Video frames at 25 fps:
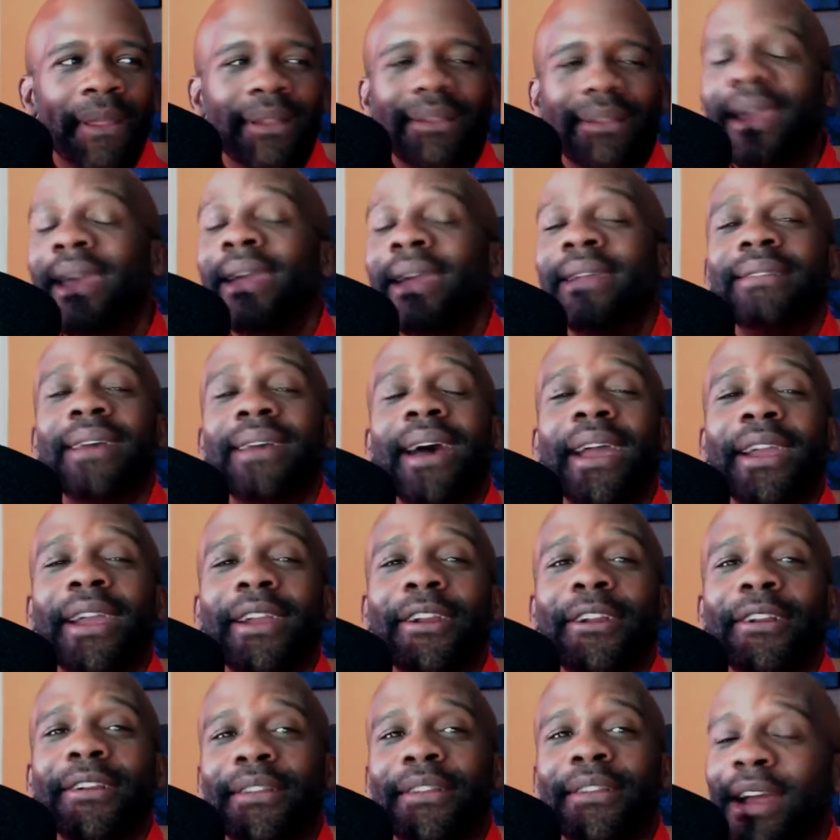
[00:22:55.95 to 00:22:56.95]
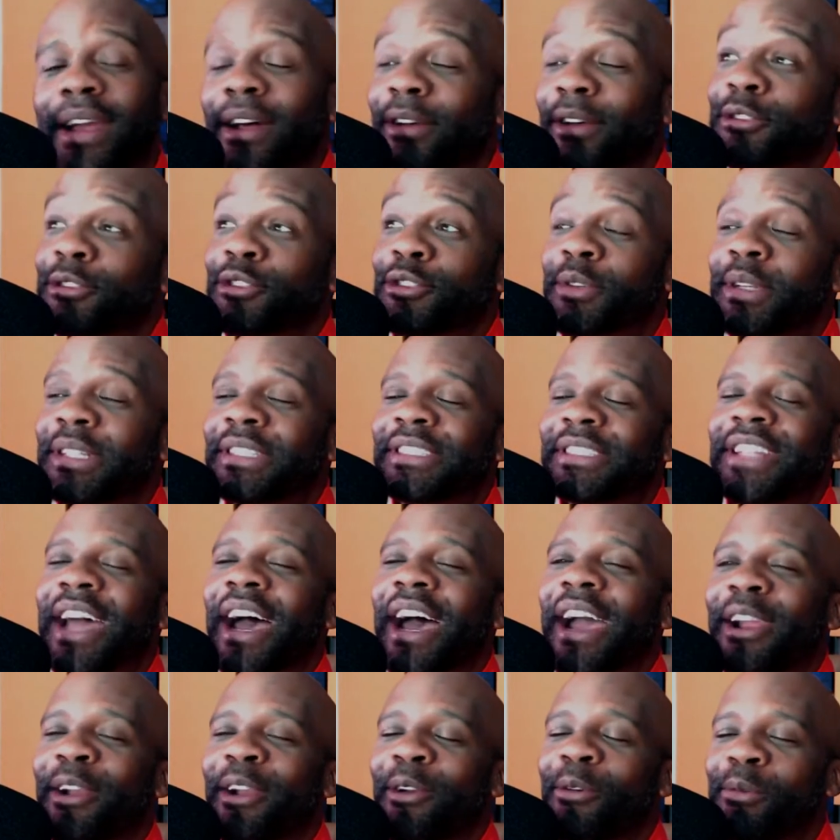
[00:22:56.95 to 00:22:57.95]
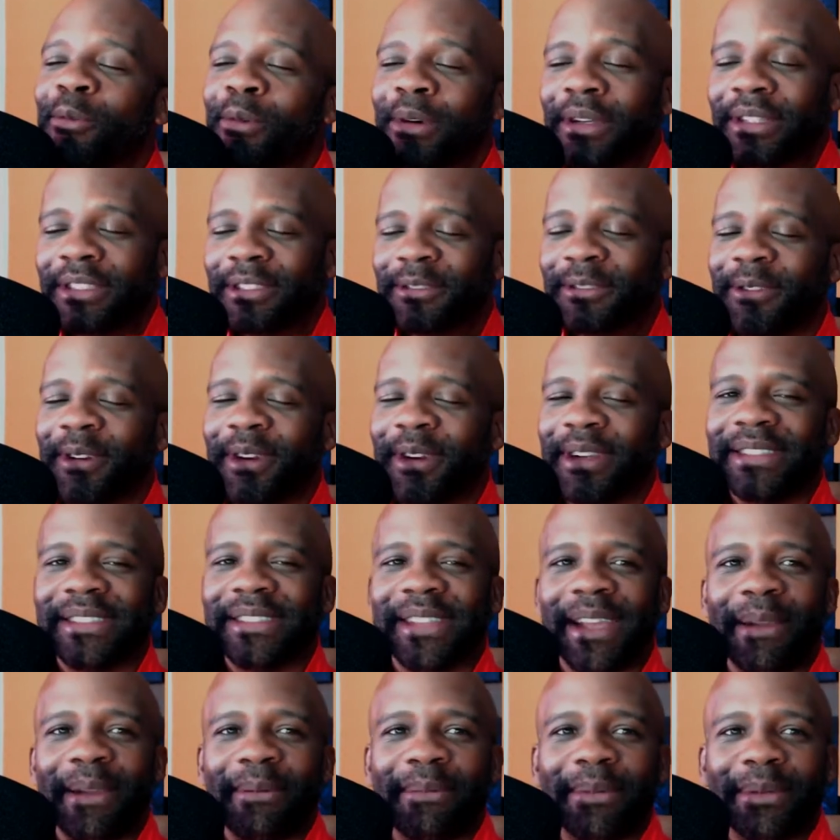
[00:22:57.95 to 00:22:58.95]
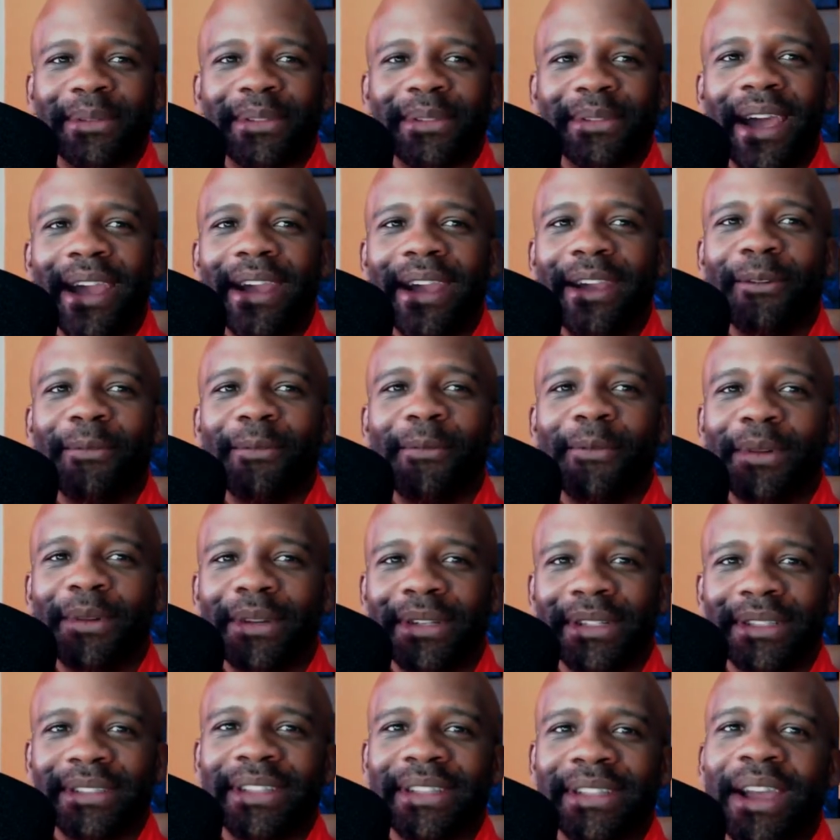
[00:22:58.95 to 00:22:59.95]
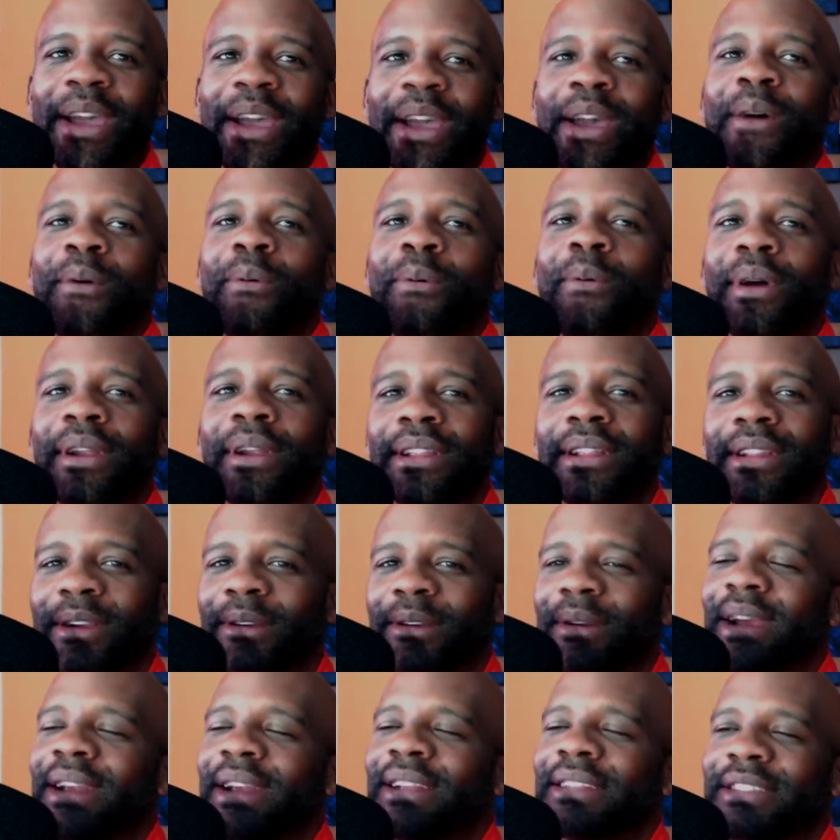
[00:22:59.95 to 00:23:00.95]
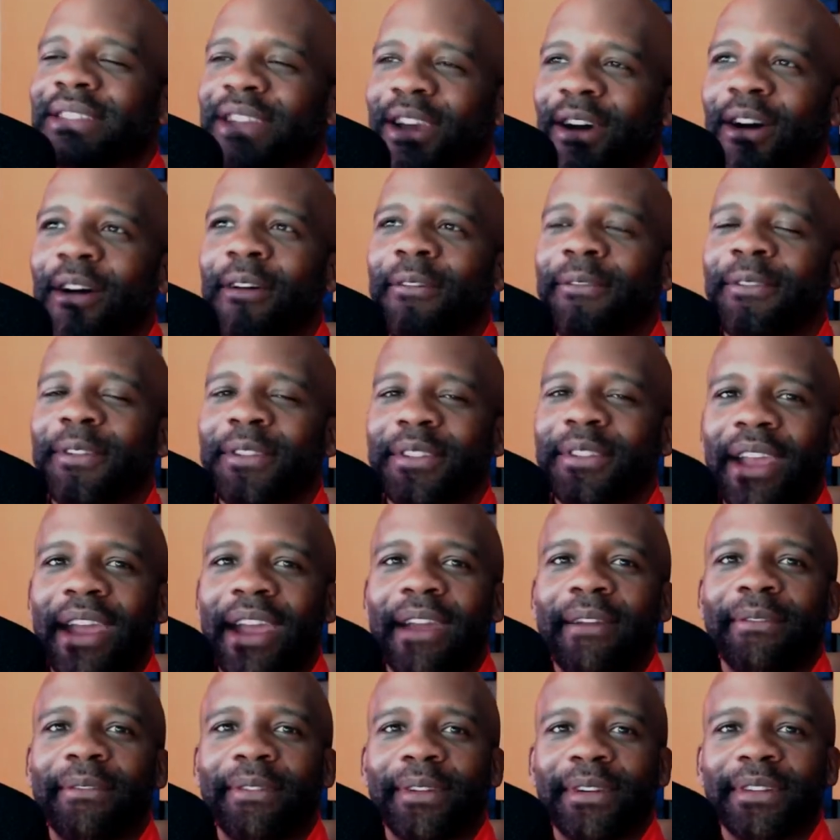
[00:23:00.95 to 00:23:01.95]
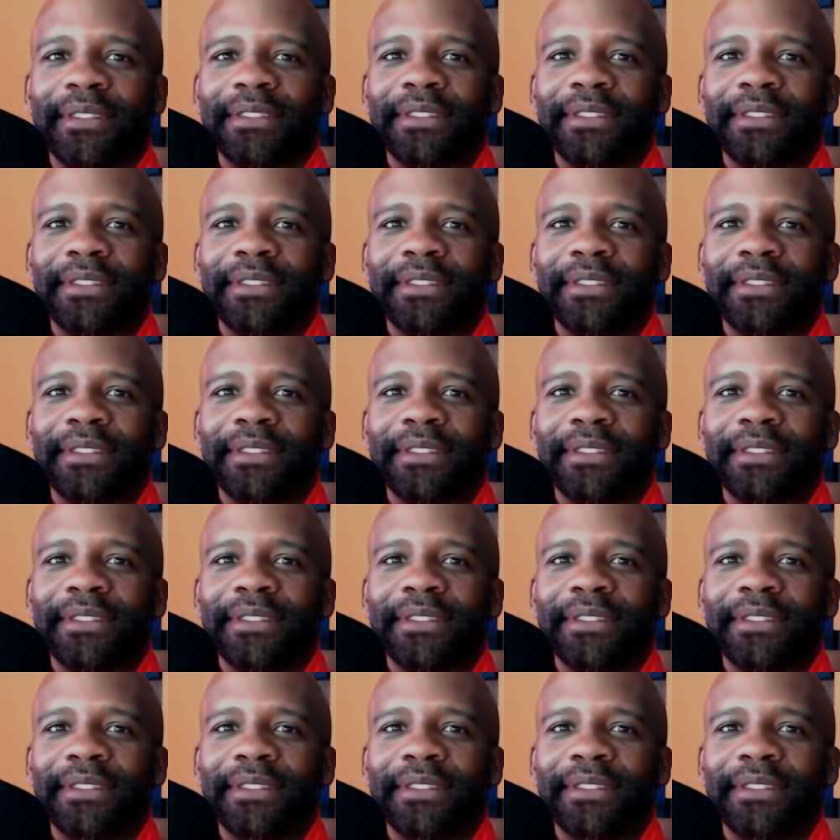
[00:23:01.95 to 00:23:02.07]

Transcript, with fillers: Take Tiger, Eldridge Tiger Woods, for example. Tiger Woods, one of the greatest golfers ever.